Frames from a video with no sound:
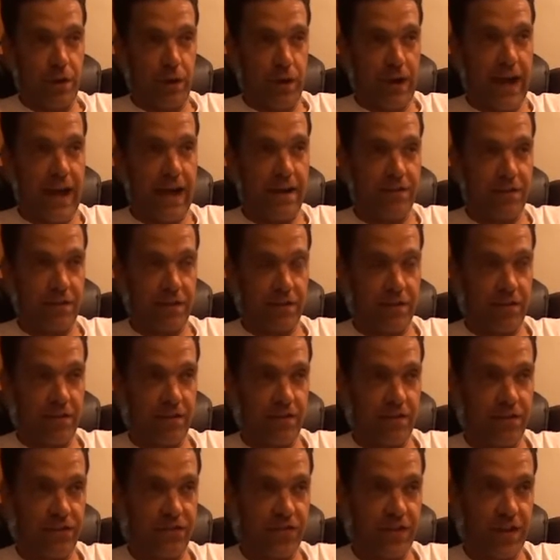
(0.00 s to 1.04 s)
Having
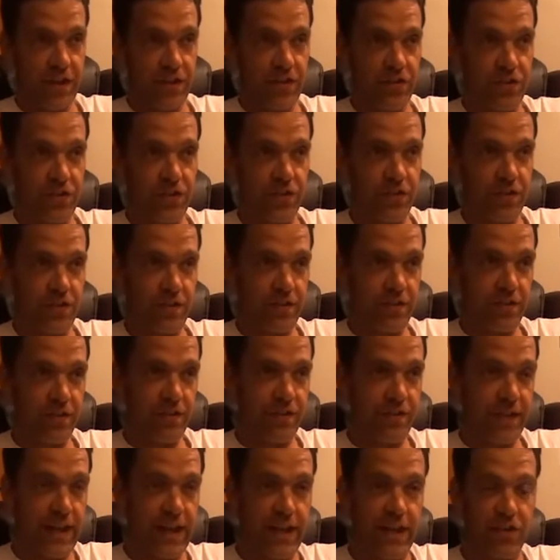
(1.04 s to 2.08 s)
6
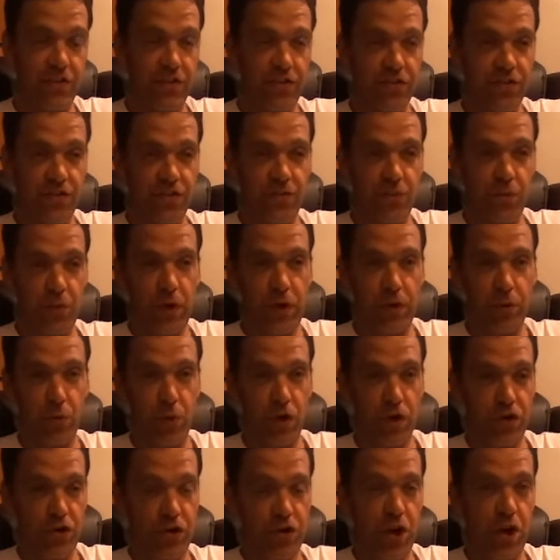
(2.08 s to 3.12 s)
days where
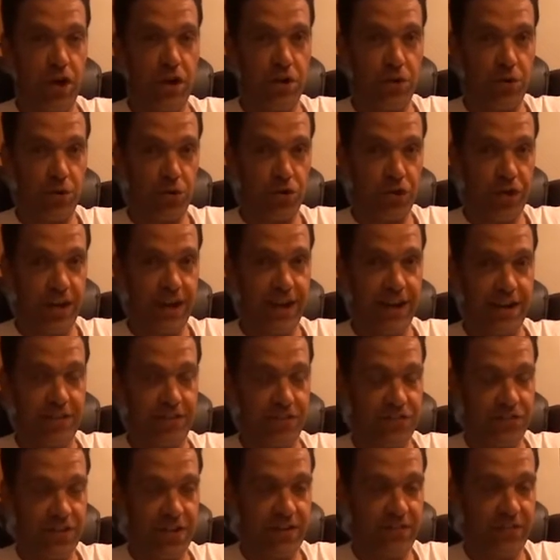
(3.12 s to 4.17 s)
you're not using it out of
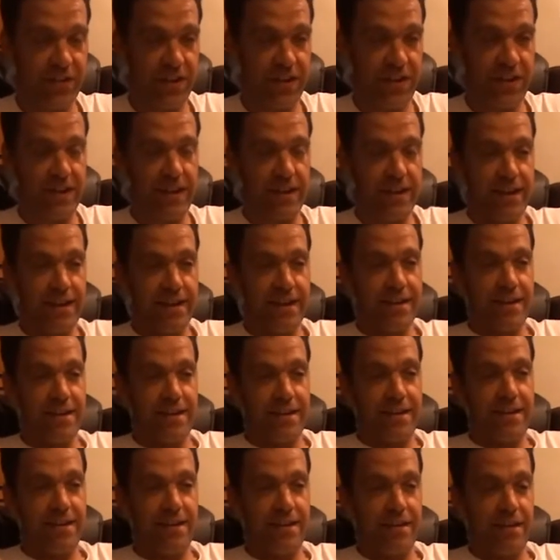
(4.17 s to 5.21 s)
7
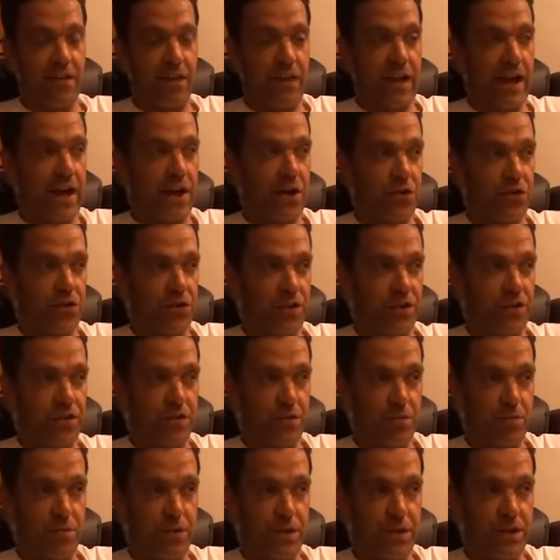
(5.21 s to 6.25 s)
allows it
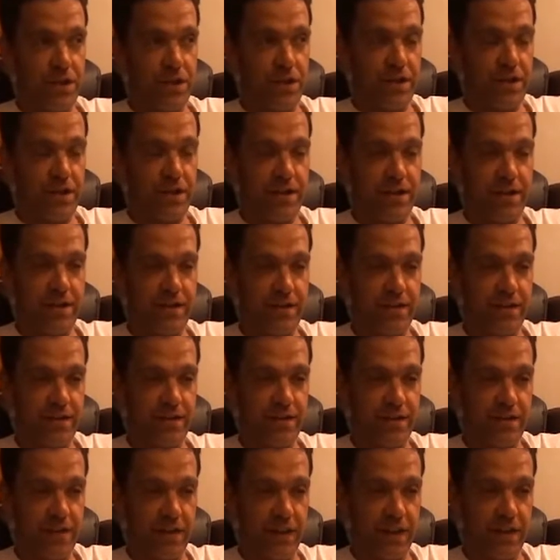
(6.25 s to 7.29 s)
to be
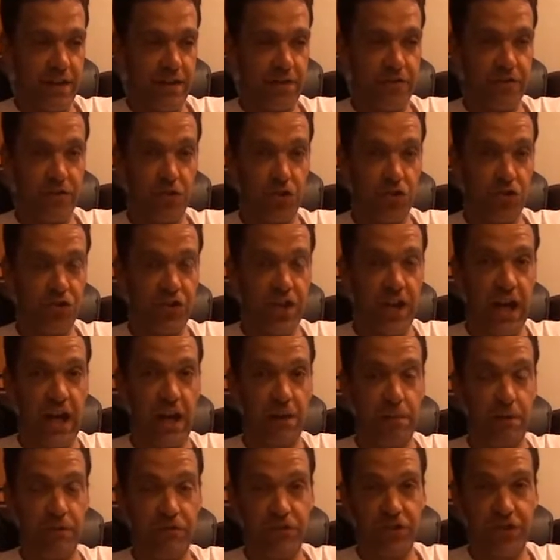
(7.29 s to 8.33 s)
like the first
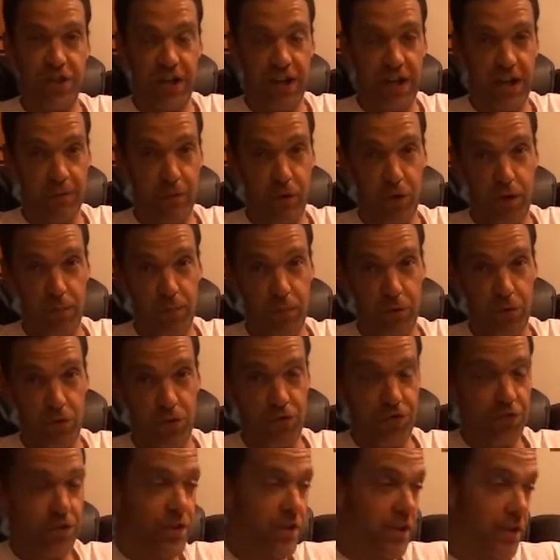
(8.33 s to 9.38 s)
time every time
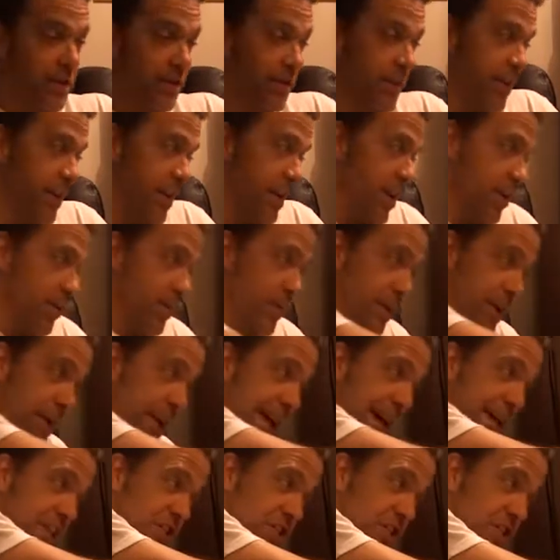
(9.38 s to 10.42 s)
almost, But it
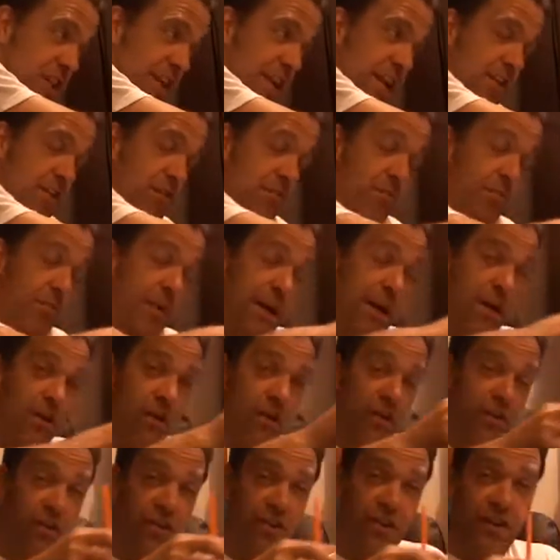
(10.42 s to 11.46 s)
actually gets
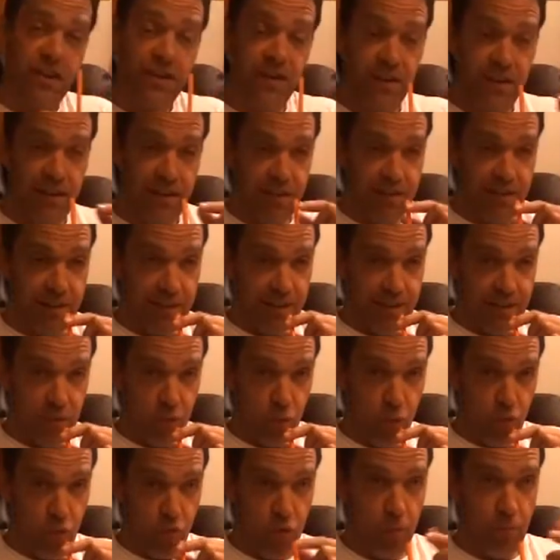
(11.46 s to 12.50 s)
better
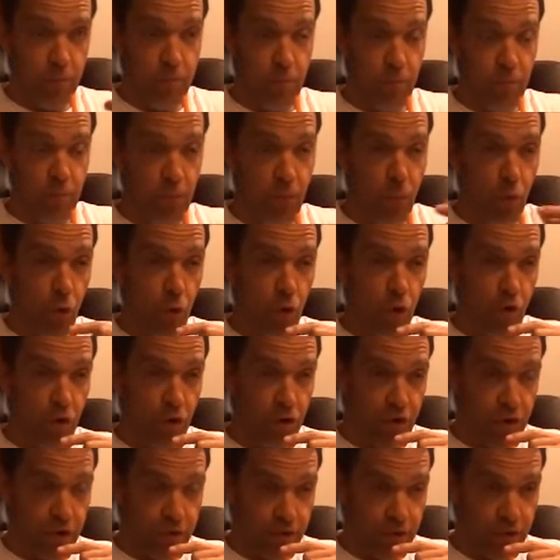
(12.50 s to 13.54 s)
the
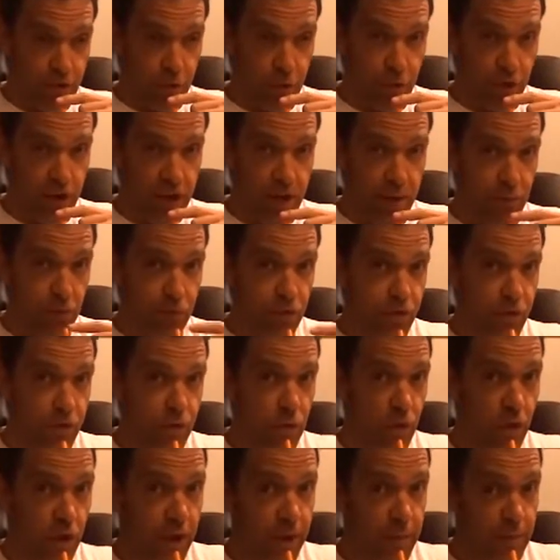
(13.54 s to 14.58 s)
more you are able to
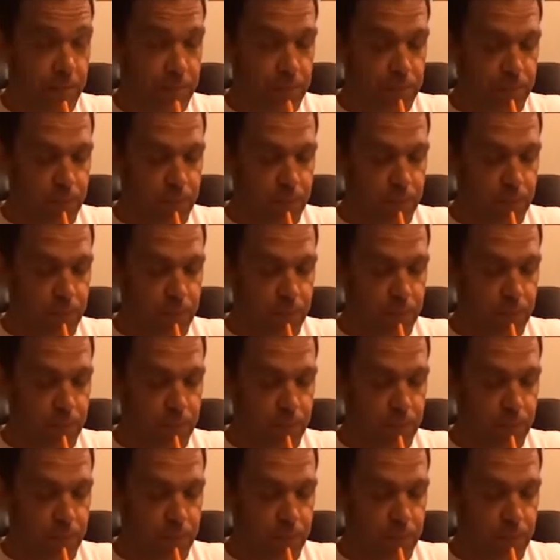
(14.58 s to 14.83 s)
do that.